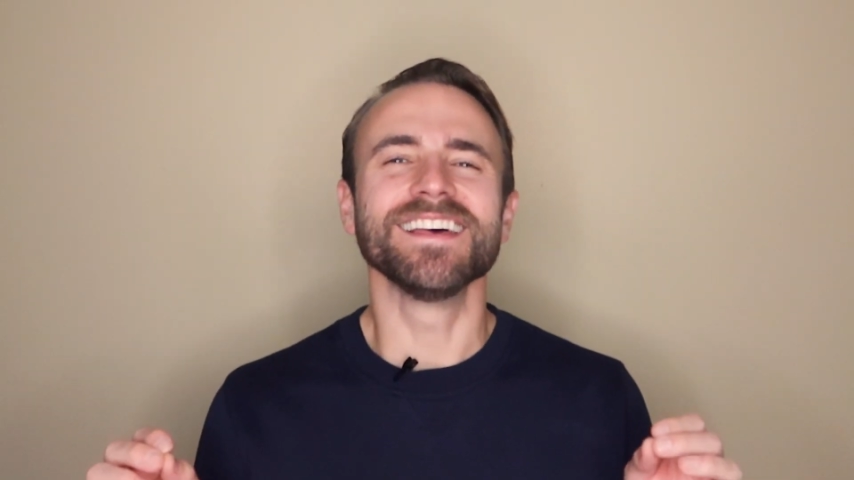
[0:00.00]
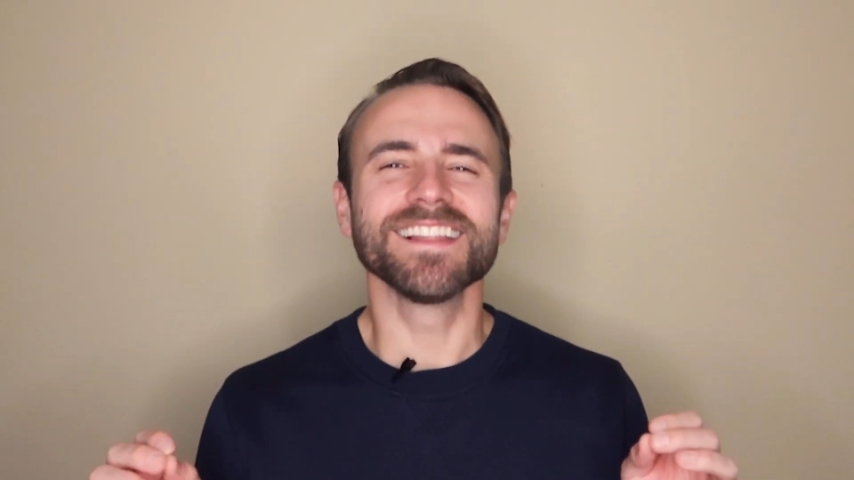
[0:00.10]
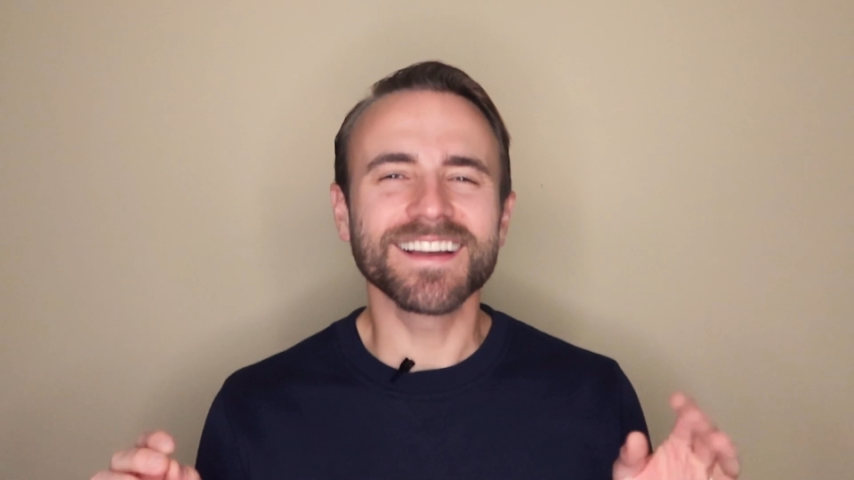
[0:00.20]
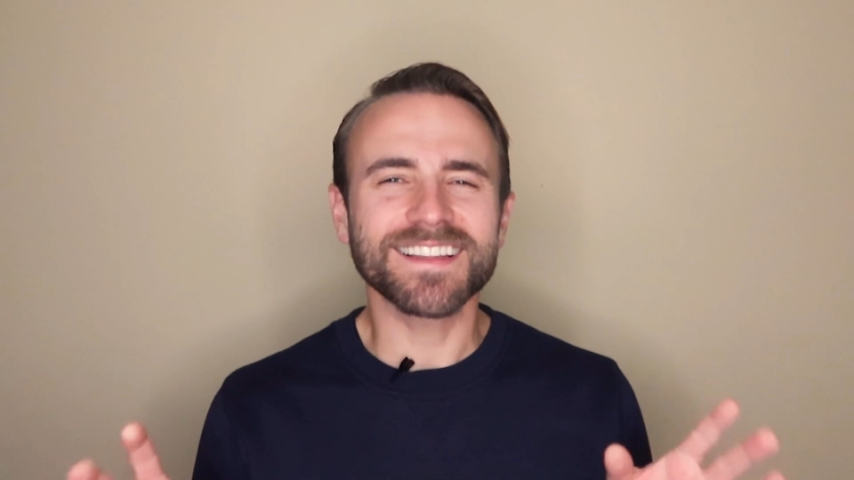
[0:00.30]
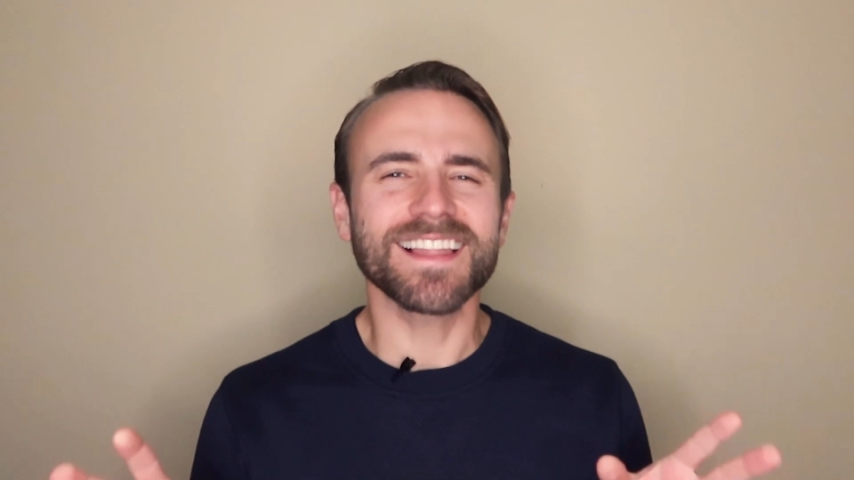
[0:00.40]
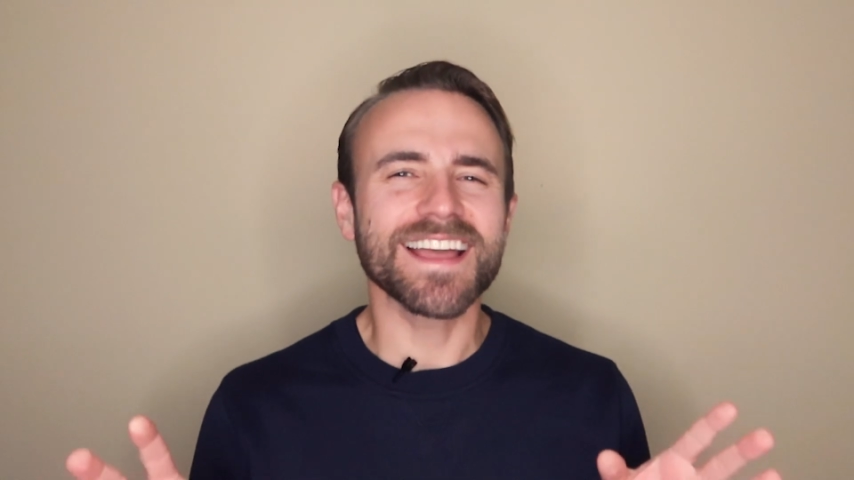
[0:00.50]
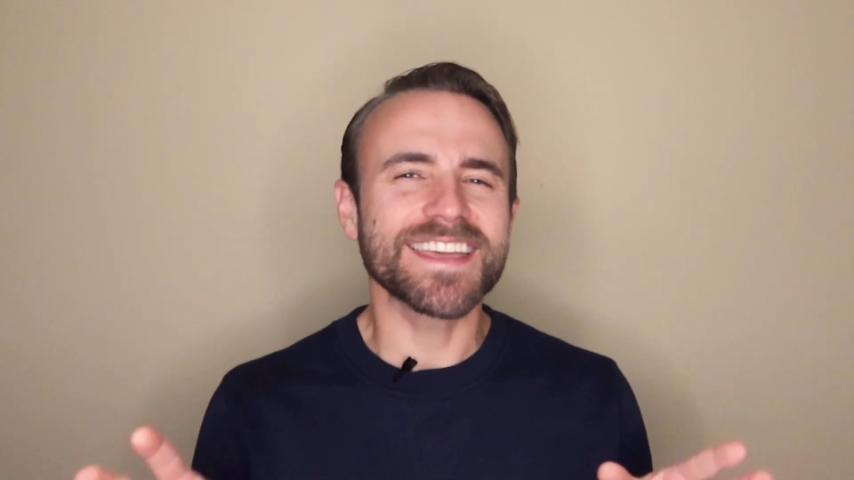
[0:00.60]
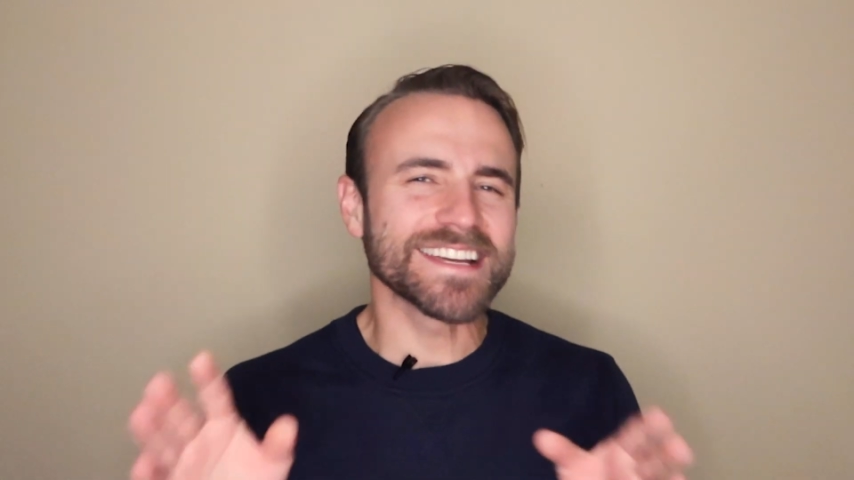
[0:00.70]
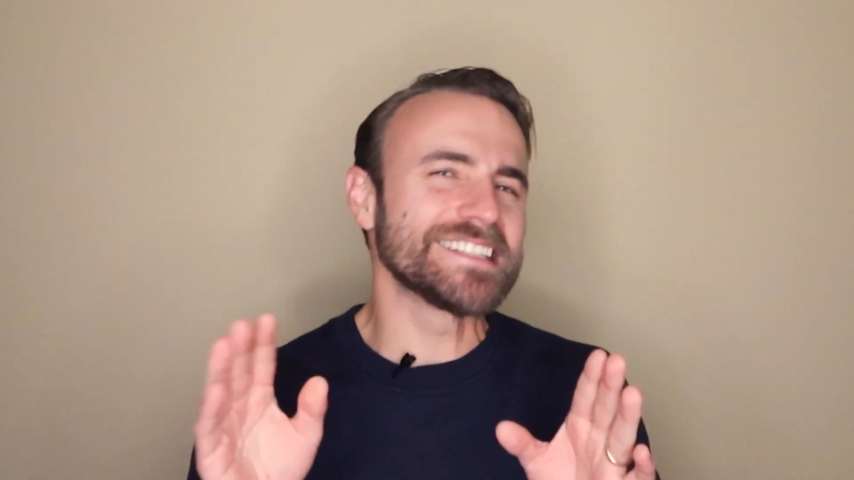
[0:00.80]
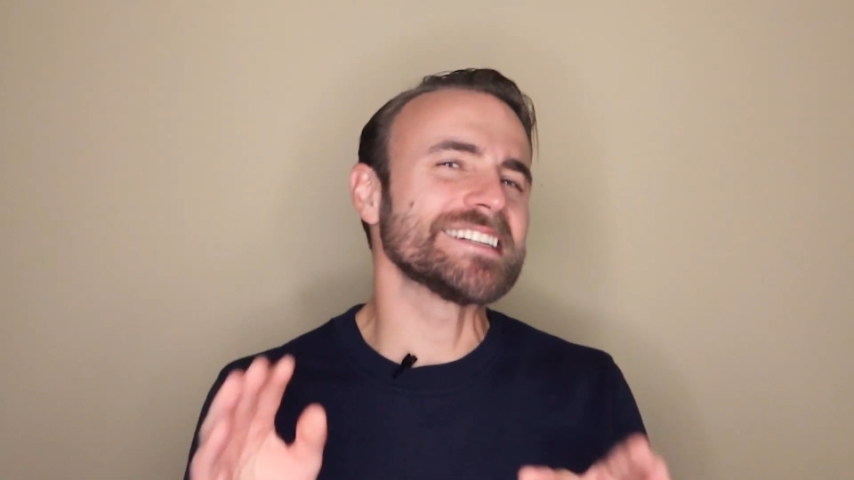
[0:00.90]
you look
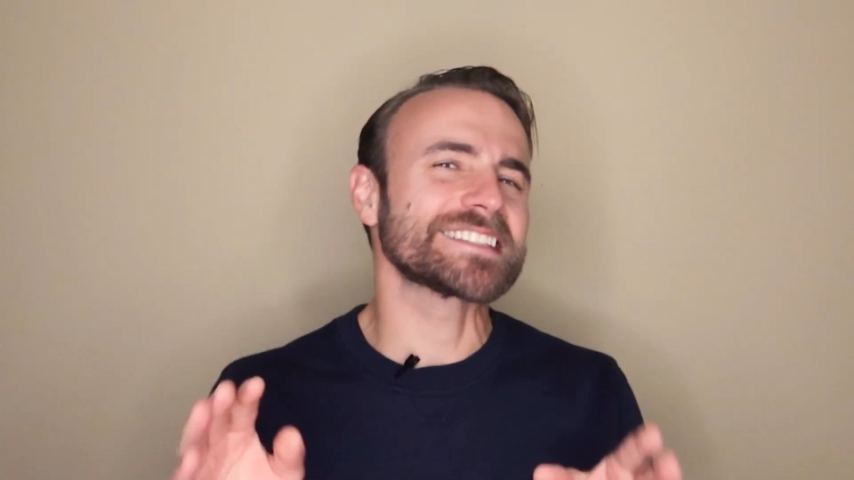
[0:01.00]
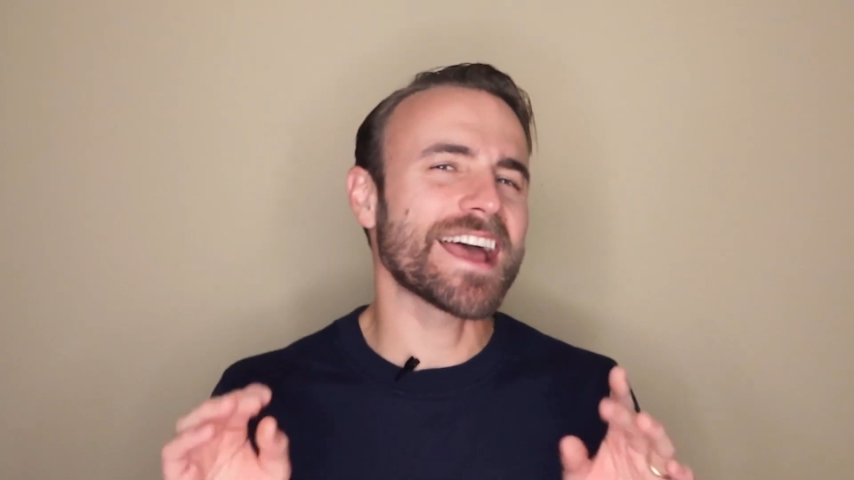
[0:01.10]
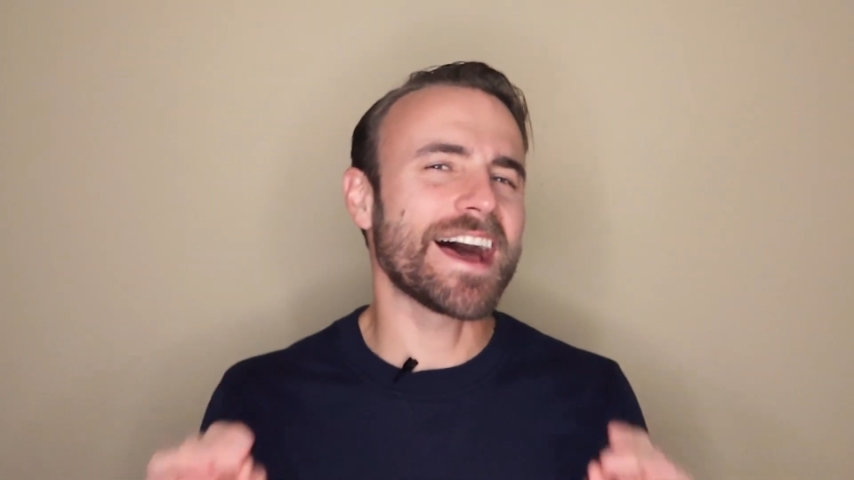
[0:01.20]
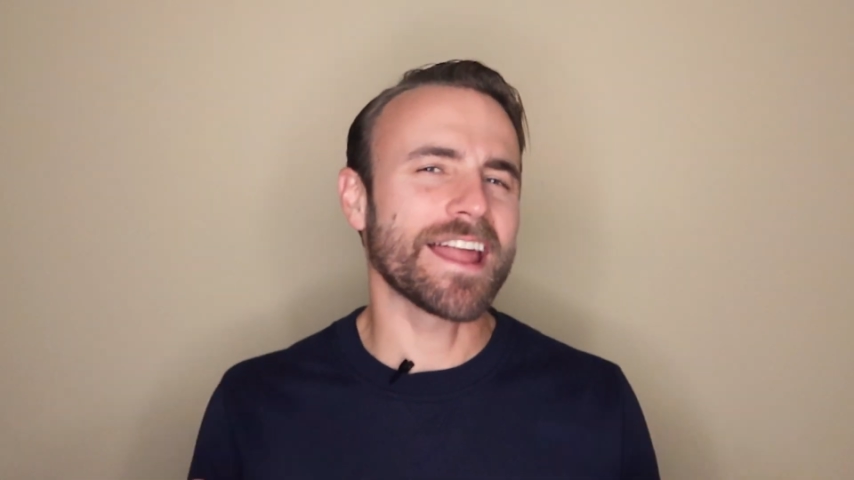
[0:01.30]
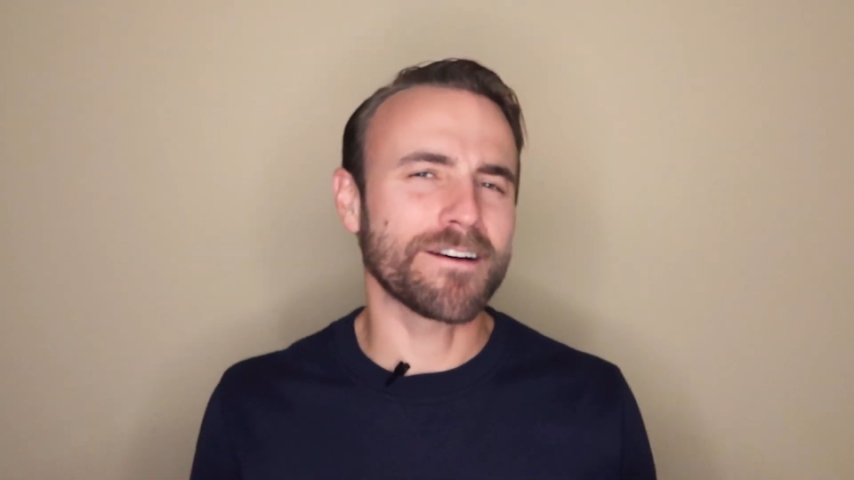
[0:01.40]
like you just got